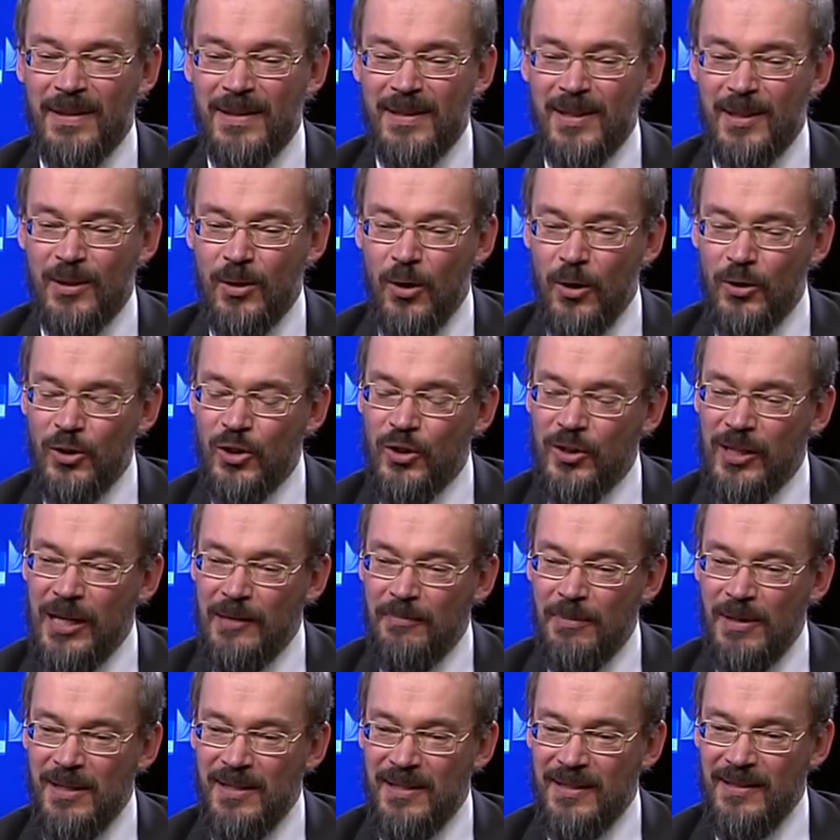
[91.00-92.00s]
Scotch
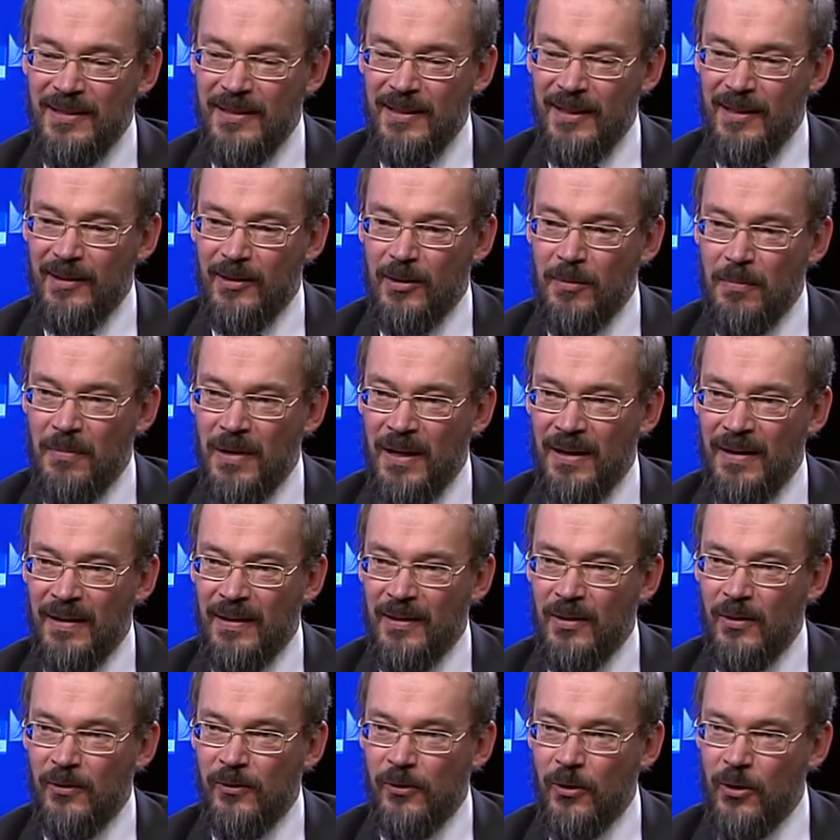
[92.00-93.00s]
tape is indeed
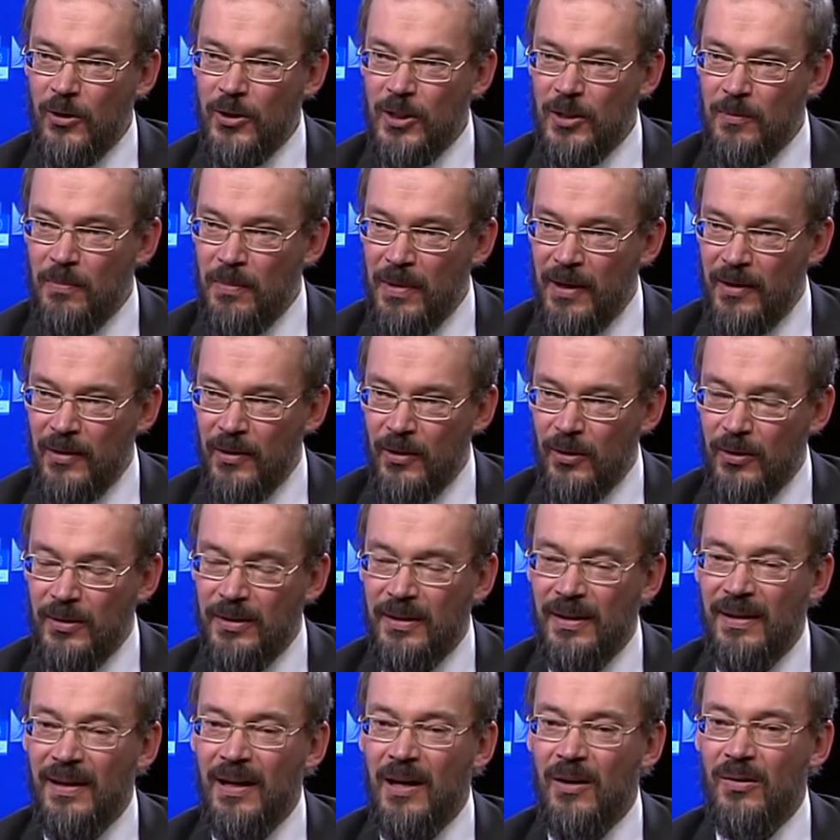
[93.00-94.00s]
the first method
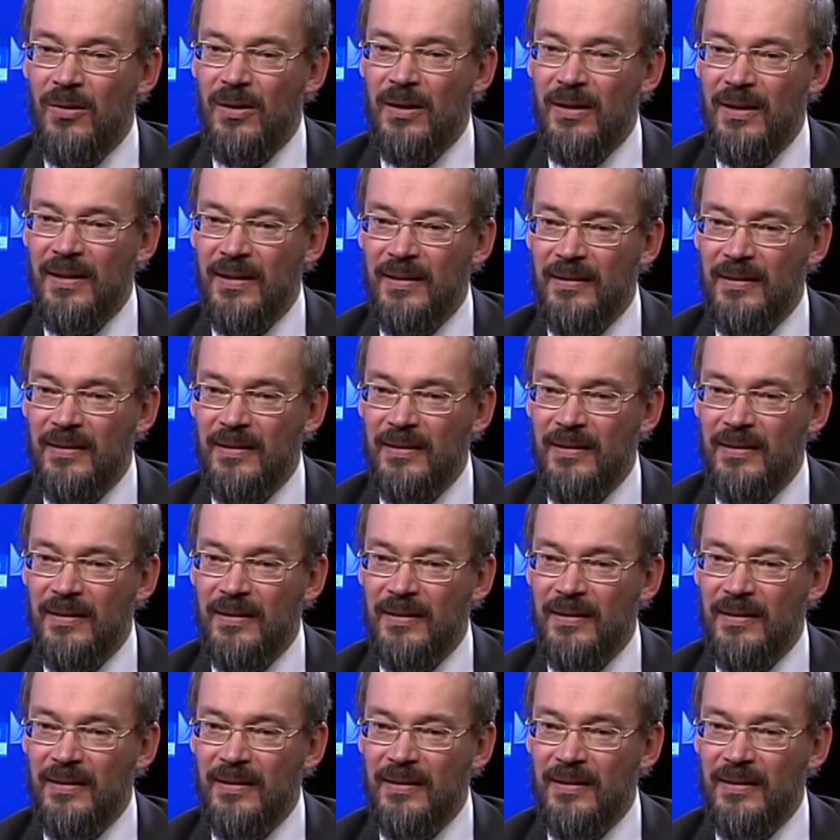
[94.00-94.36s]
how